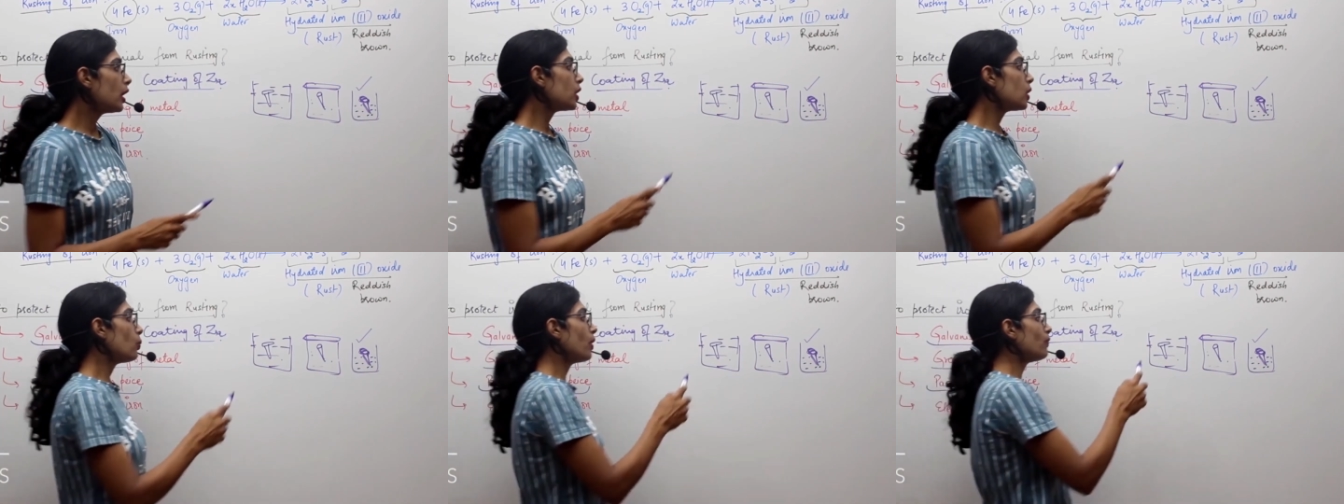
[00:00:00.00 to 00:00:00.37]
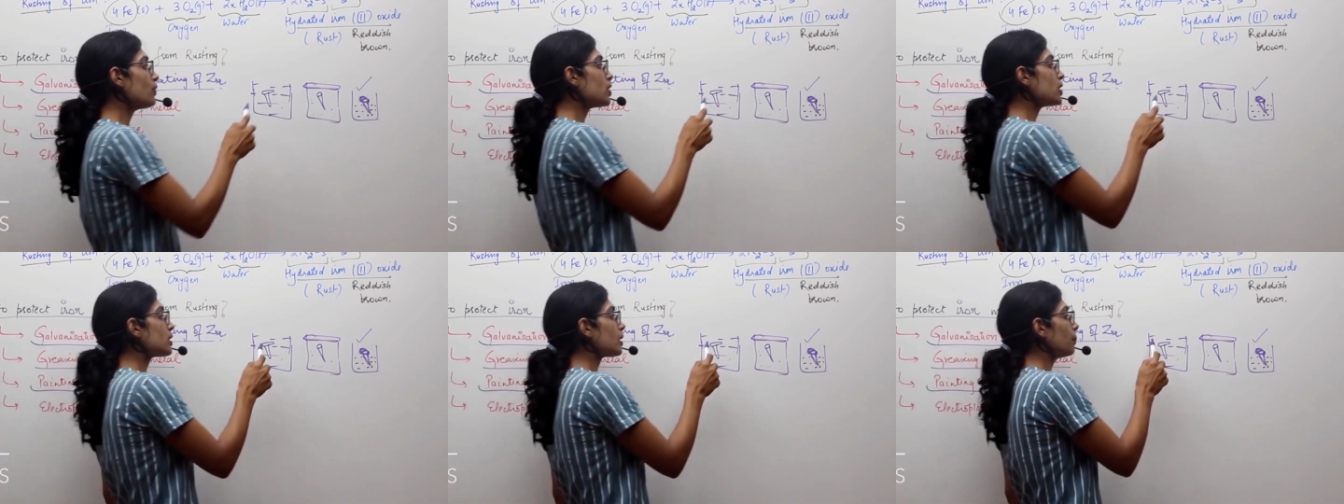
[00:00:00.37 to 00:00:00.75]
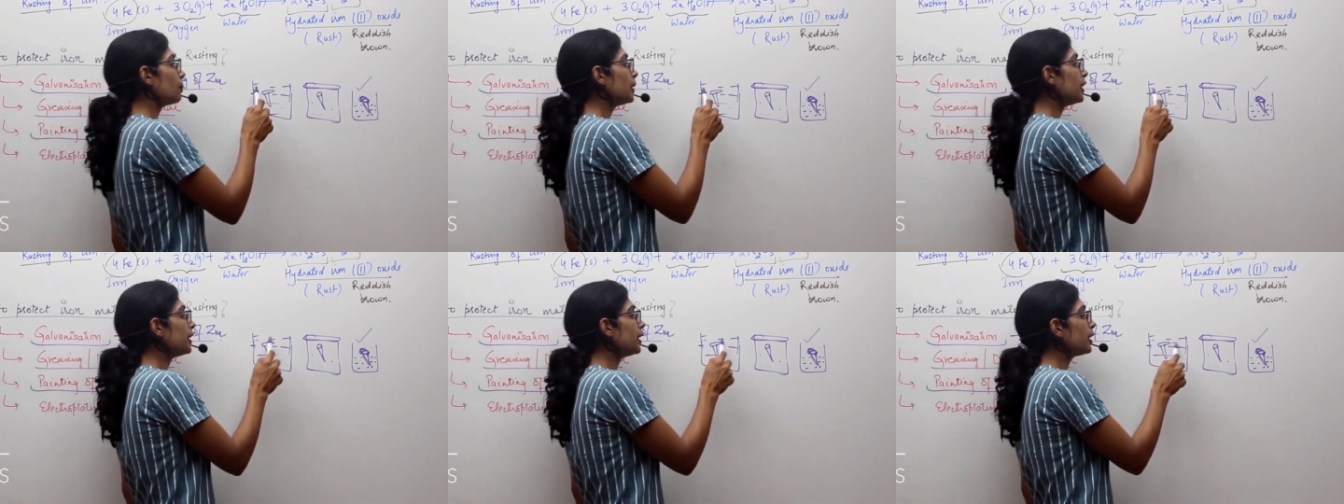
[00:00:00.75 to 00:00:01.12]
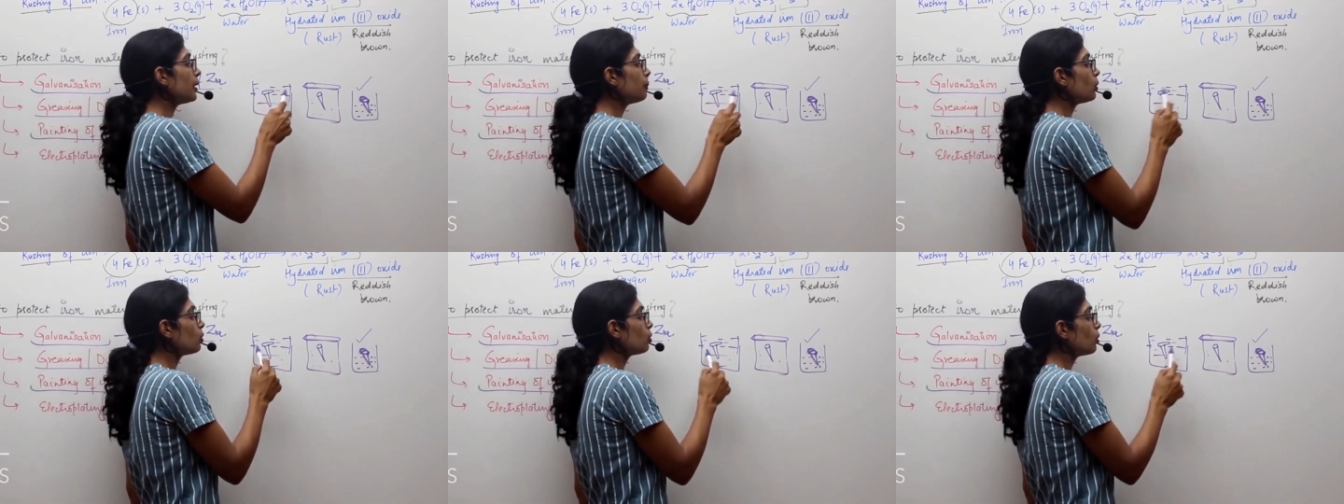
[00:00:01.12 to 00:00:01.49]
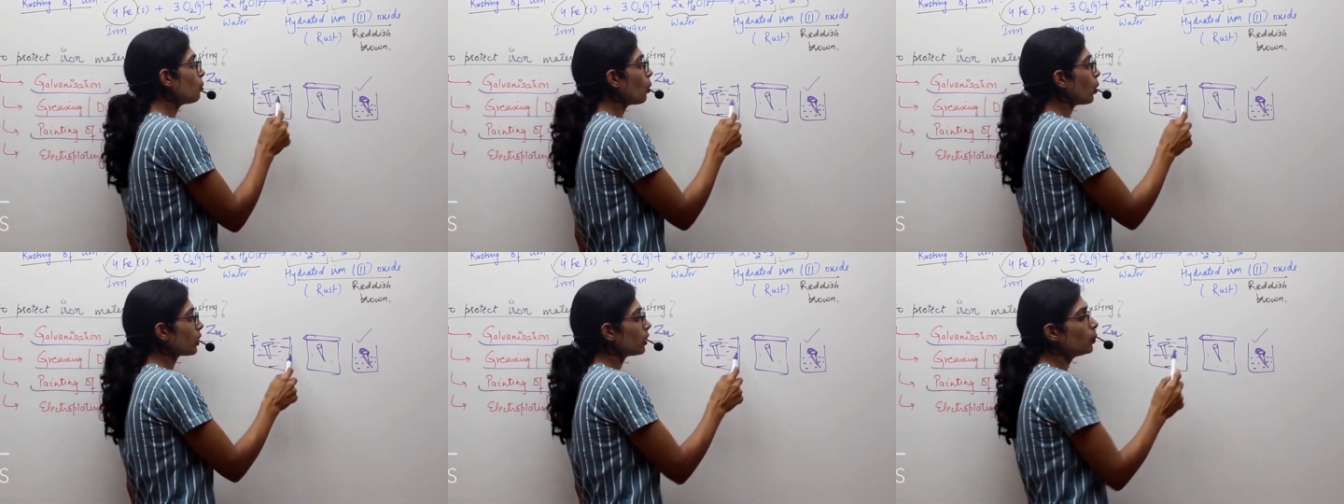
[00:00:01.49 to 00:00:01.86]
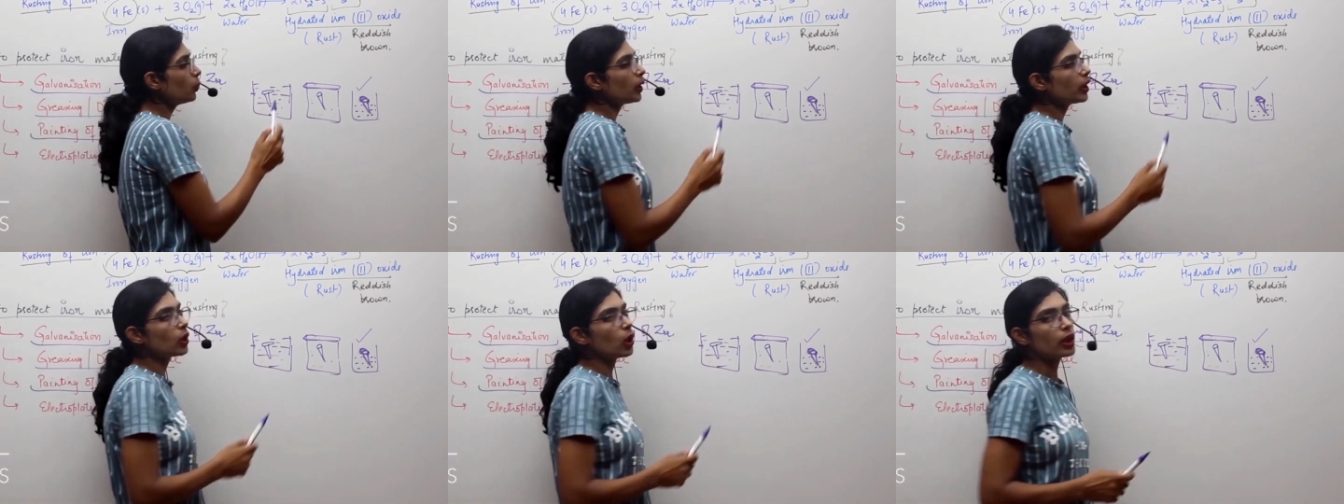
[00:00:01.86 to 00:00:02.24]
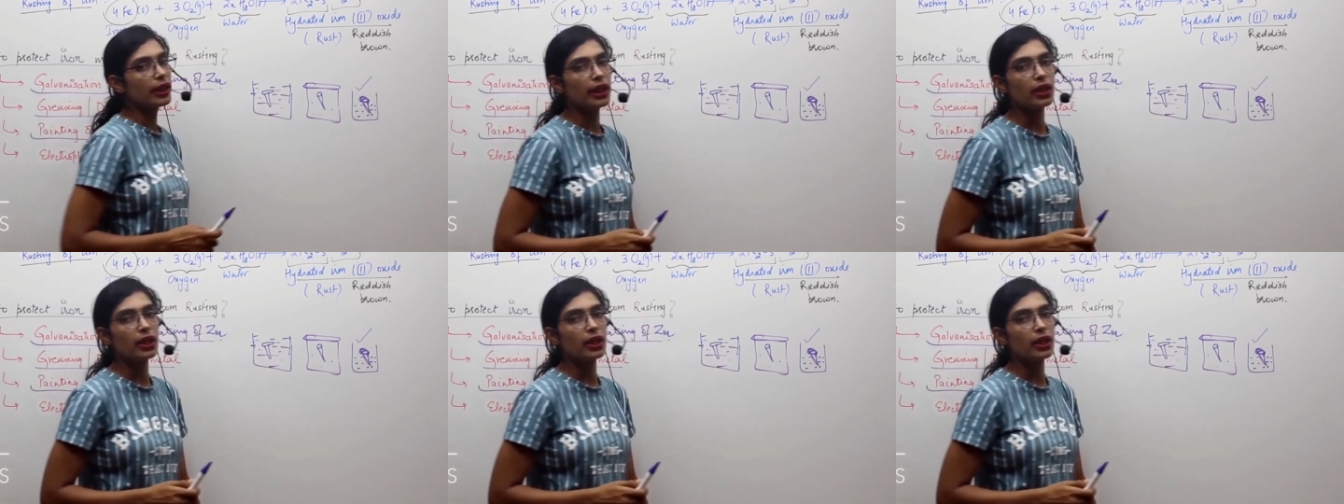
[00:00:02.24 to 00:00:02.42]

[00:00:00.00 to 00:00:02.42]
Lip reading: The one which is completely dipped into the water will not